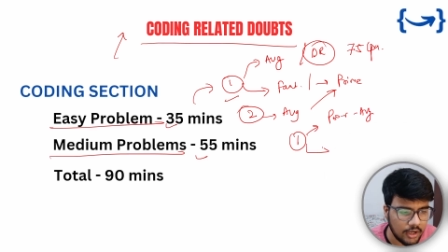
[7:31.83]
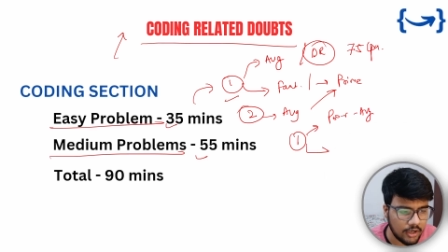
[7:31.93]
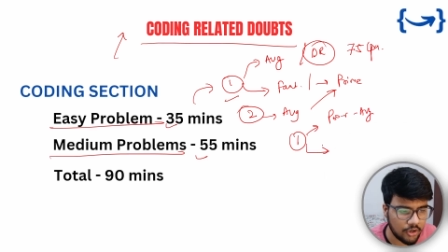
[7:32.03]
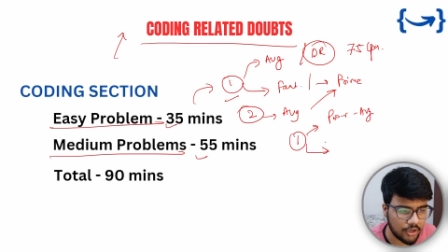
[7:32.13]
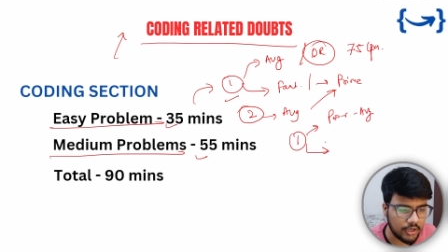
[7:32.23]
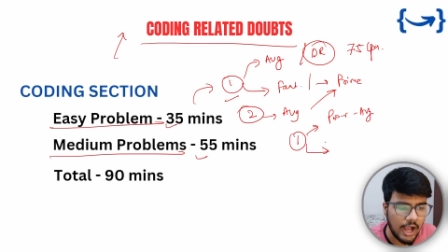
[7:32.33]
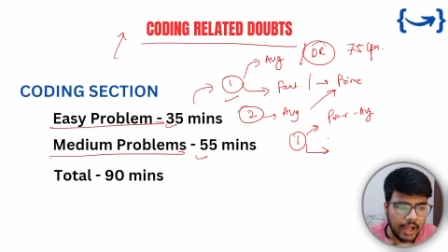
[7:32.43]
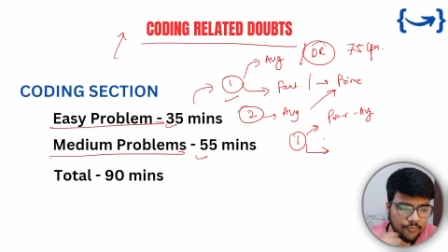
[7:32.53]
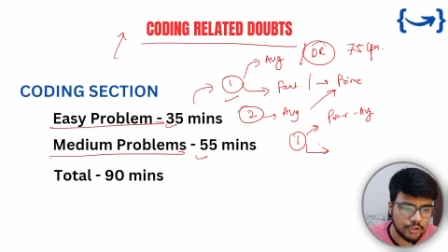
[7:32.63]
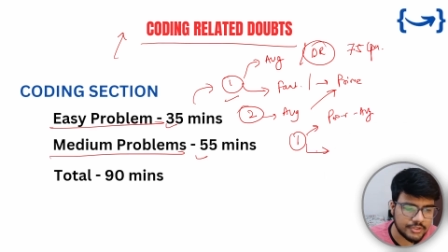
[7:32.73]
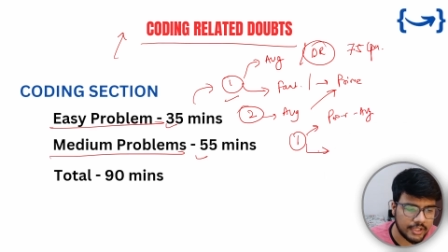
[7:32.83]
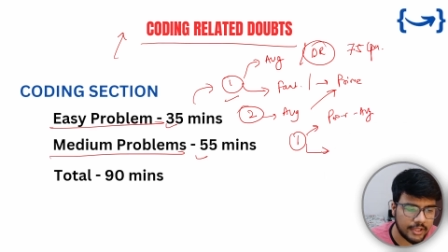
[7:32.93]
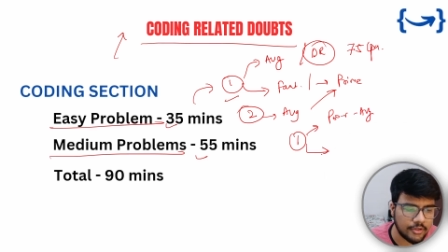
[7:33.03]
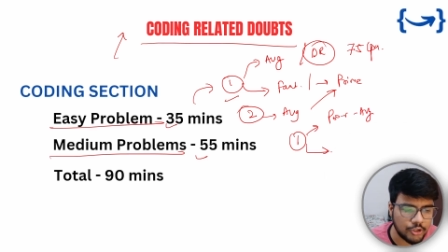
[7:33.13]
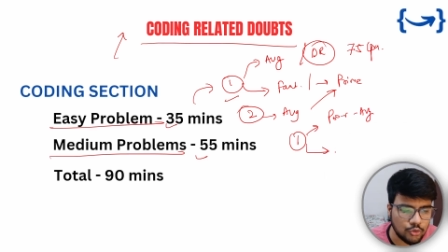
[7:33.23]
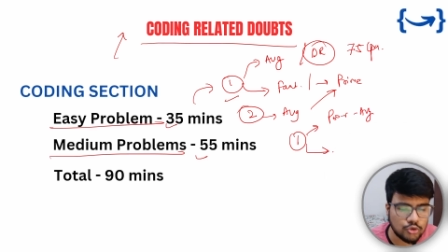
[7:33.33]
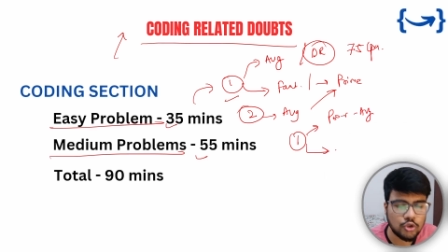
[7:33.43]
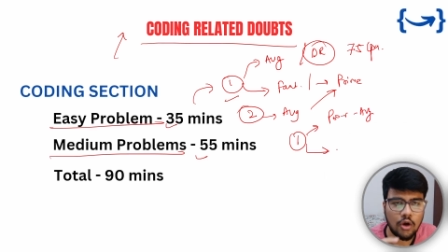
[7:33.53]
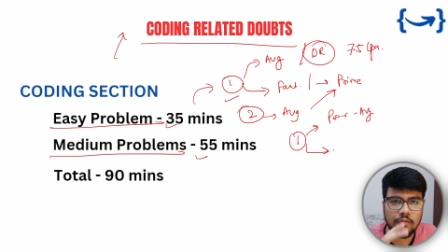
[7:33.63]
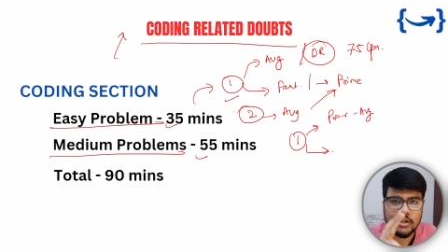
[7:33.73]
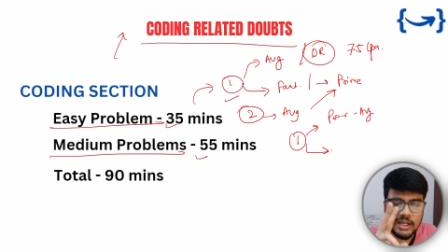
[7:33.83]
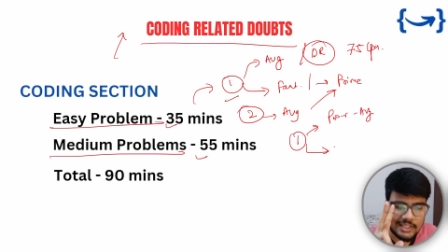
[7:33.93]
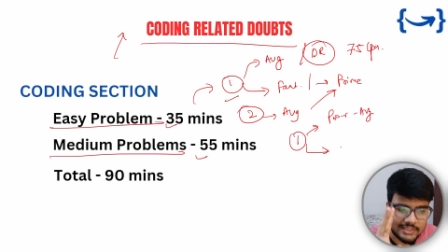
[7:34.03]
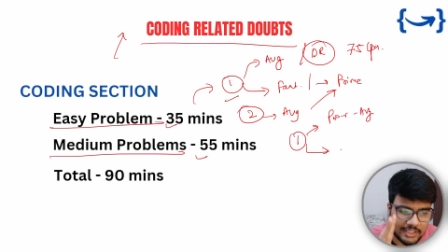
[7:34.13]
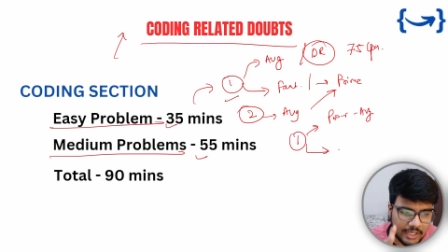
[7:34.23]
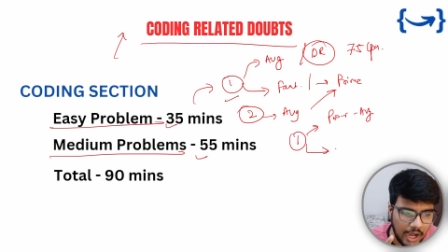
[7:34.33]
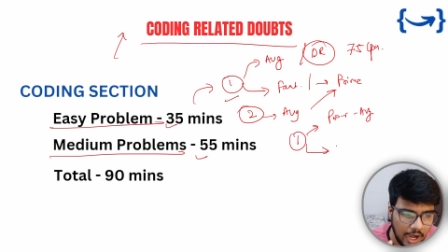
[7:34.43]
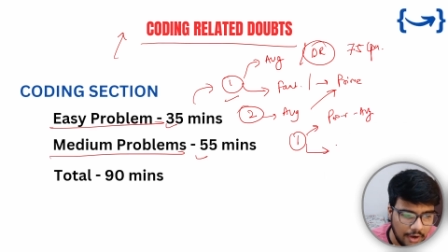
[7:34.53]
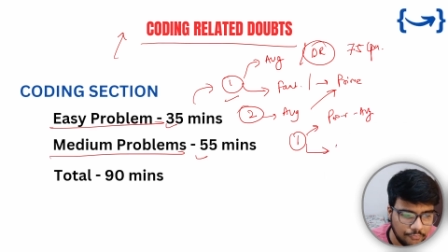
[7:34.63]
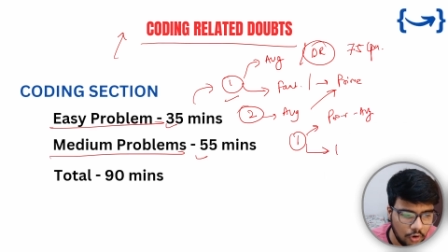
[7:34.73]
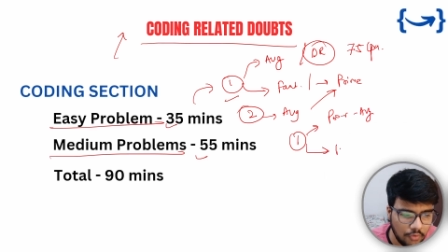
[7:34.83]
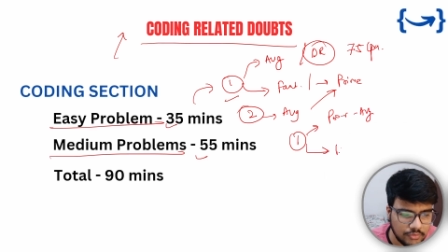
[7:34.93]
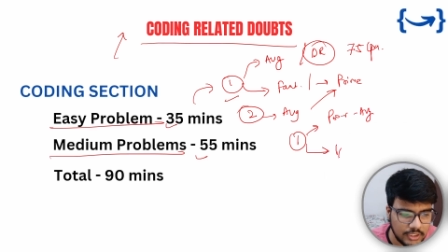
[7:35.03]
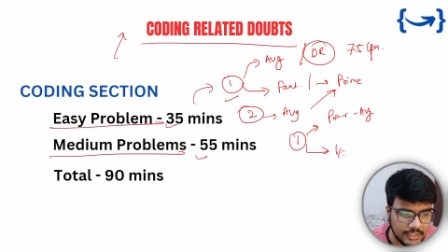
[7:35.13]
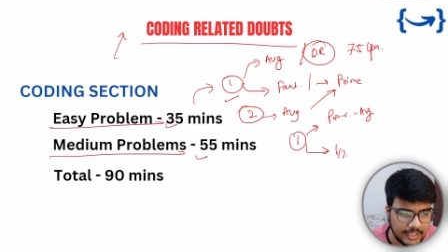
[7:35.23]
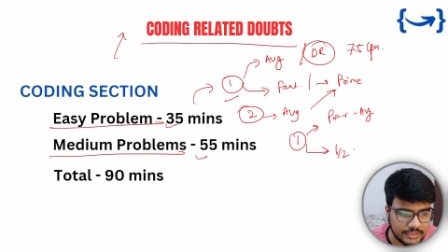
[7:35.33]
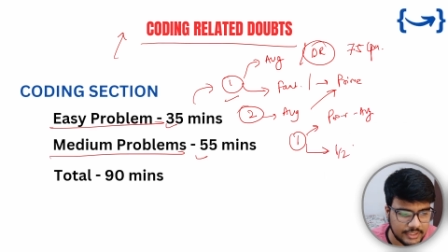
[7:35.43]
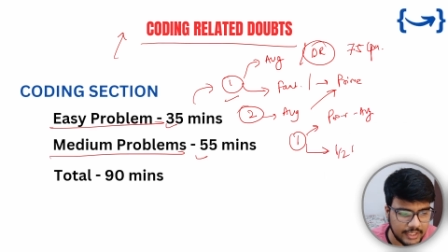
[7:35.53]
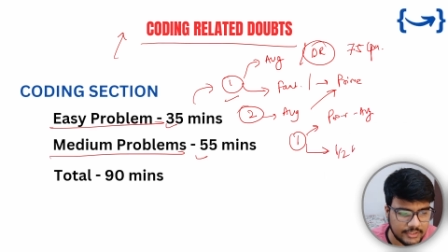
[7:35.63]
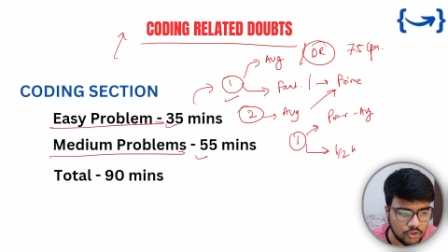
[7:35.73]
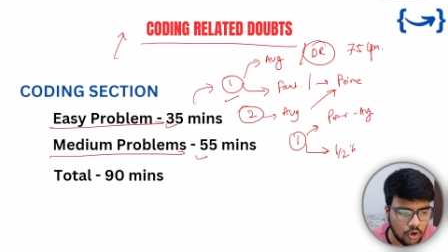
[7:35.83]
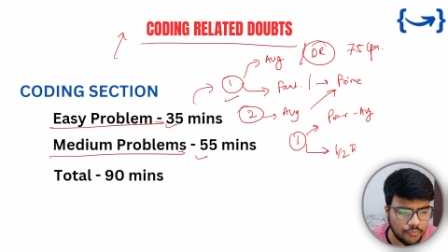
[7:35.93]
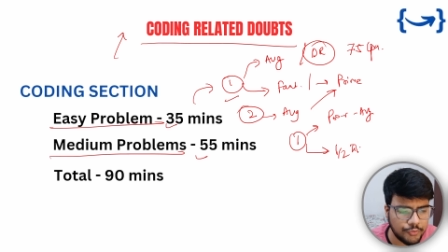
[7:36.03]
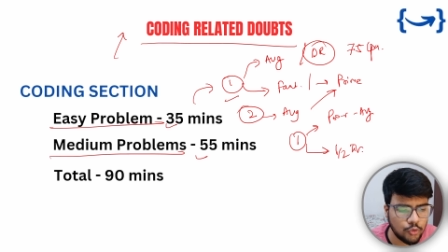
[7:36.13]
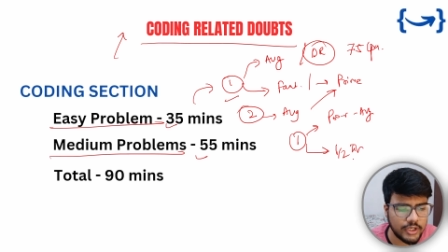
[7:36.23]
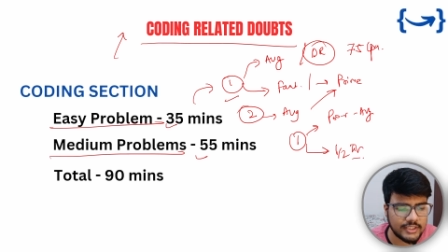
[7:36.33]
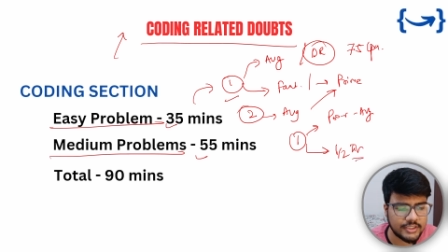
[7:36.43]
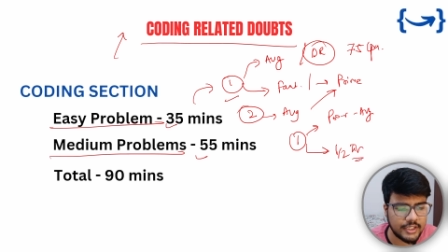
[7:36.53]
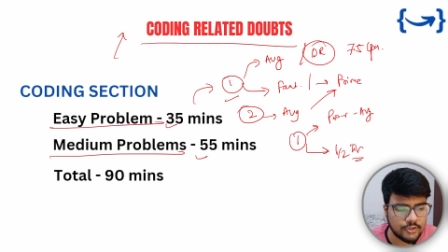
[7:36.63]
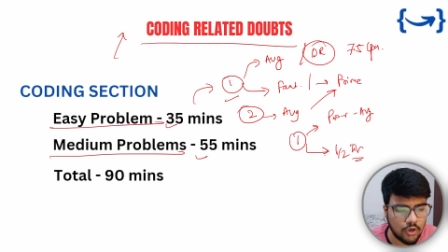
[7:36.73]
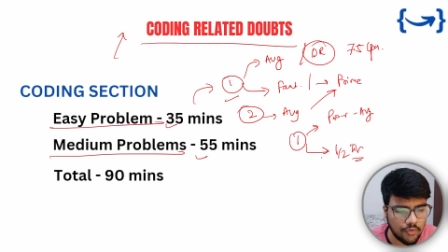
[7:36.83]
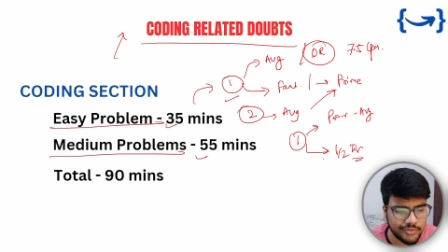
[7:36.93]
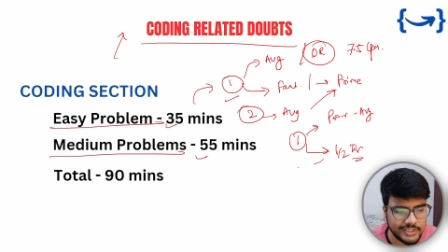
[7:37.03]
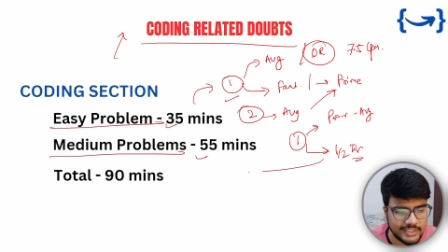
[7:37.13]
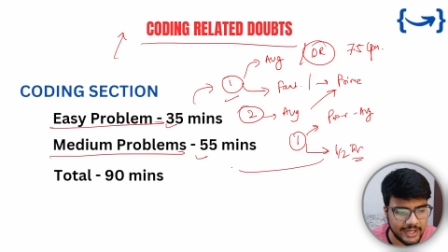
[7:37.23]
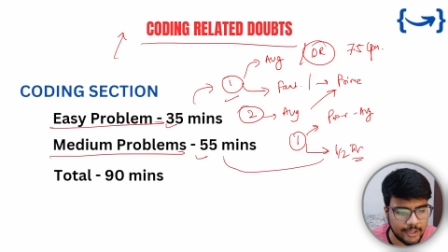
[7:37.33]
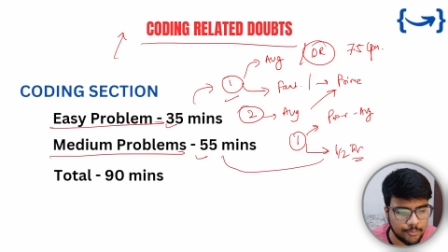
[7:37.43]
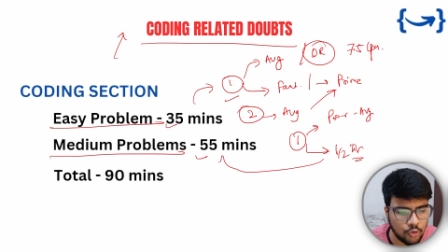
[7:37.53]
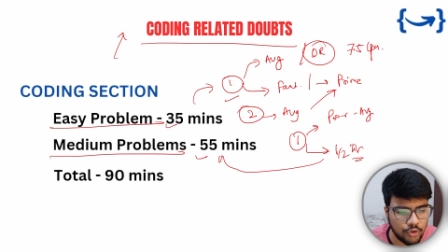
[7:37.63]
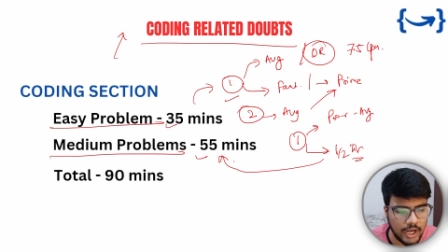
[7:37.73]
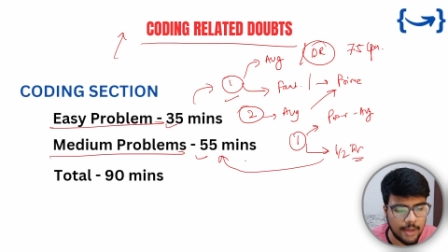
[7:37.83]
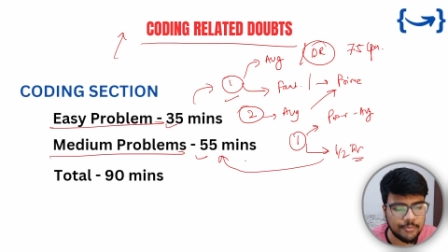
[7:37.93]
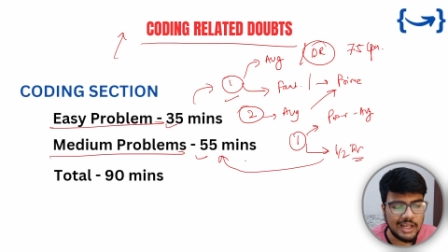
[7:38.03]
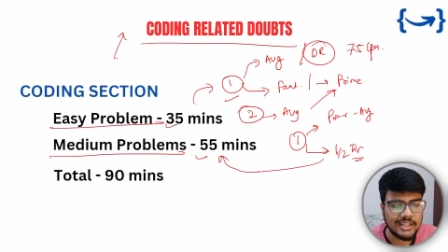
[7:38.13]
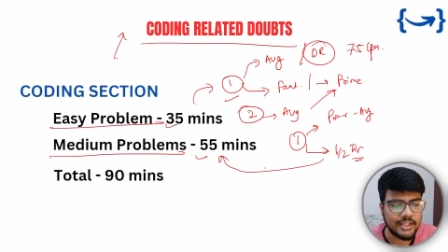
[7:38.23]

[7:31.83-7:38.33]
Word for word: or I would say you solved the half of the test case or few test case of the second program,